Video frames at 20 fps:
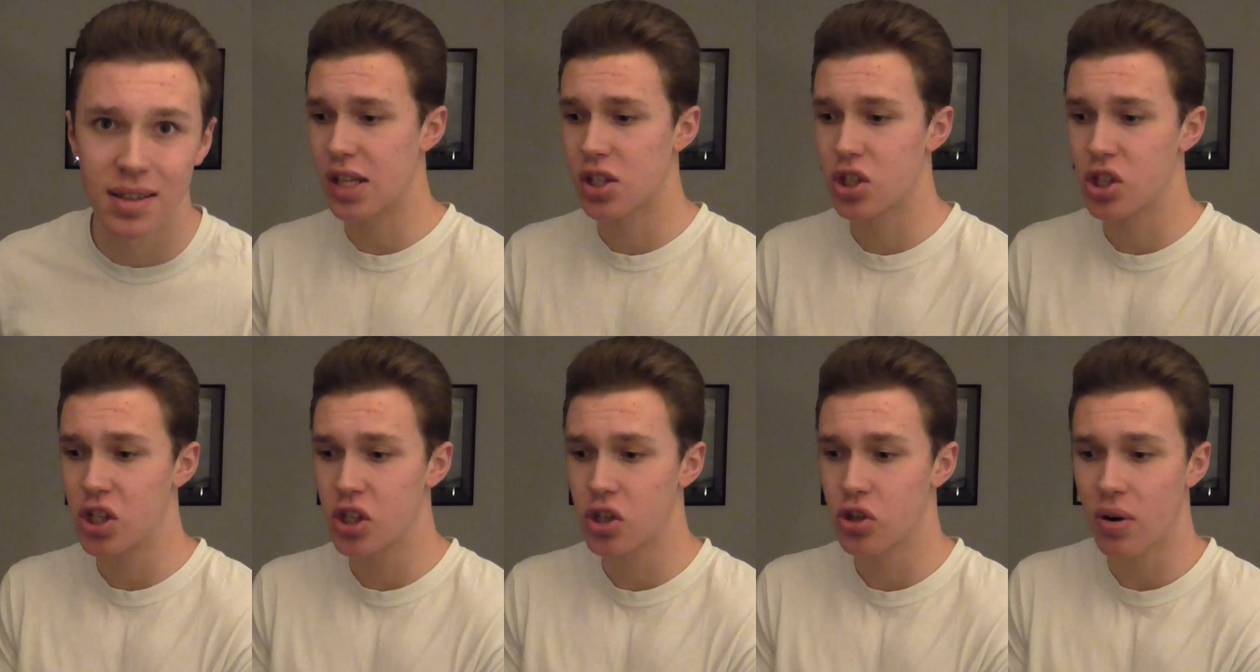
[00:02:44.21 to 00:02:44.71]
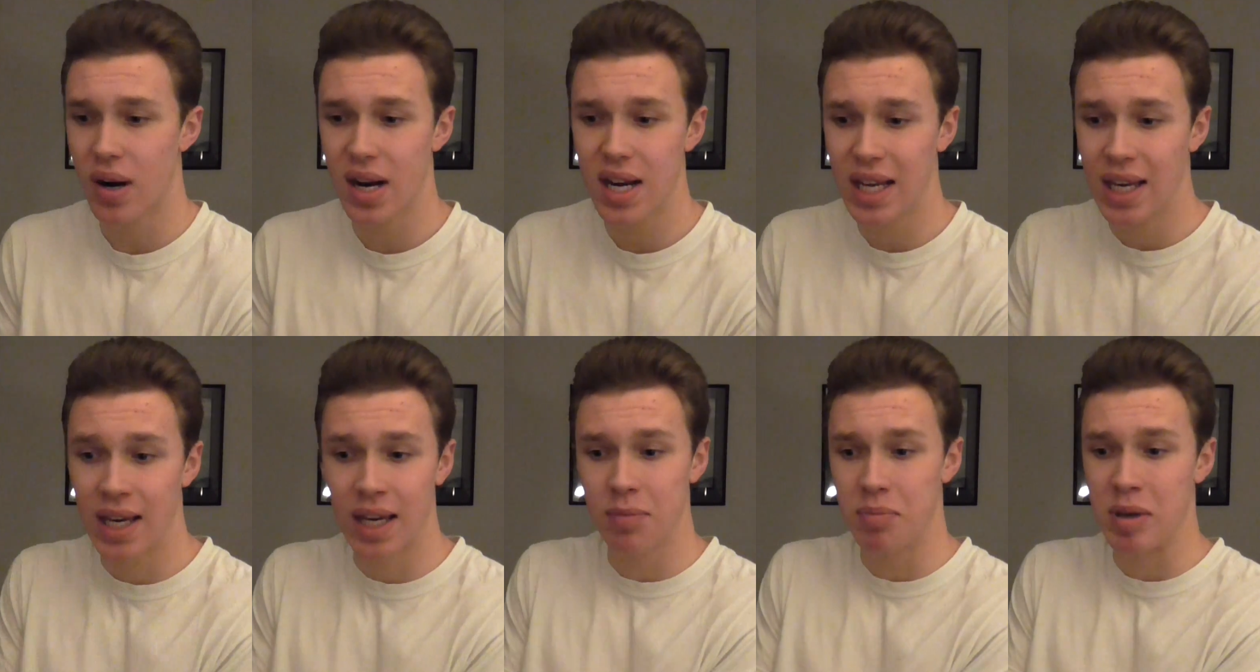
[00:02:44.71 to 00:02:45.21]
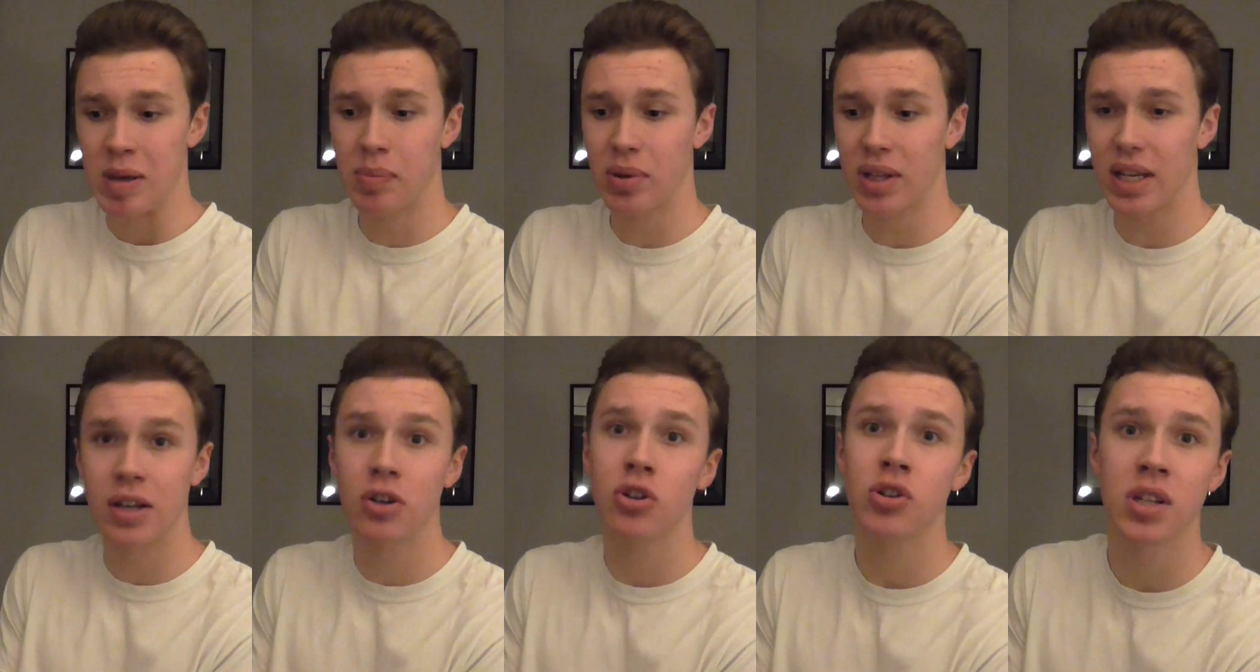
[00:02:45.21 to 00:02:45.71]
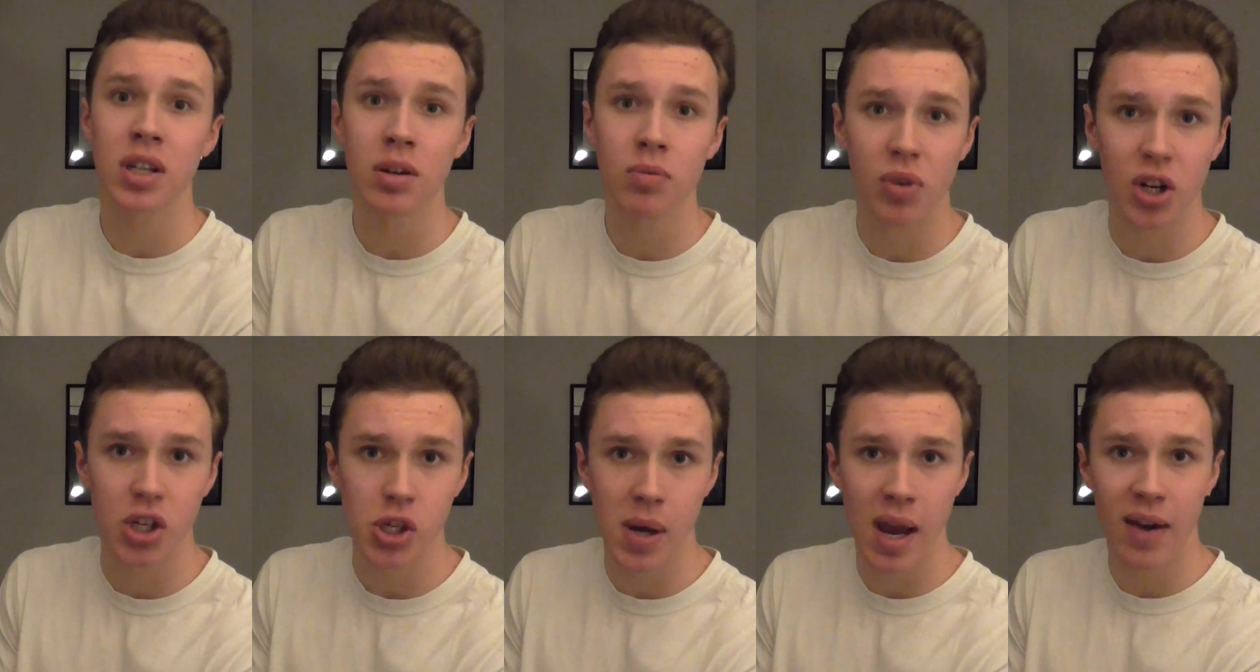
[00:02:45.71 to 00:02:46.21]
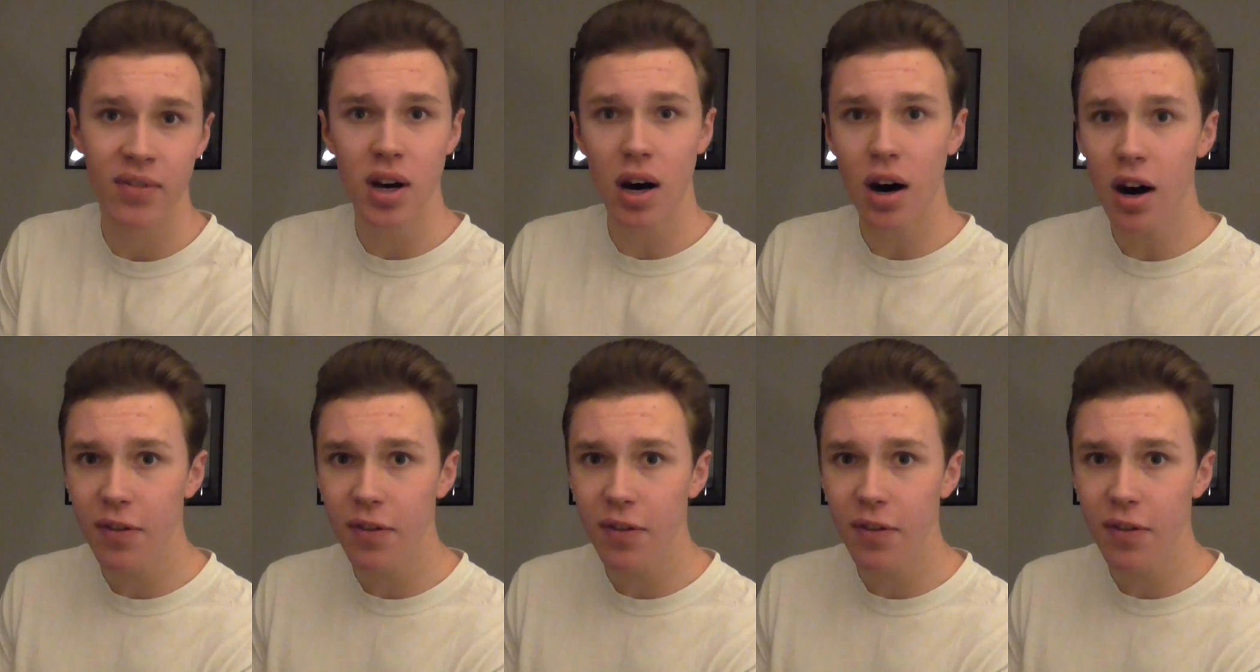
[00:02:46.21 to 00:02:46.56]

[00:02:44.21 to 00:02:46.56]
It's just trying to get people interested in what you have to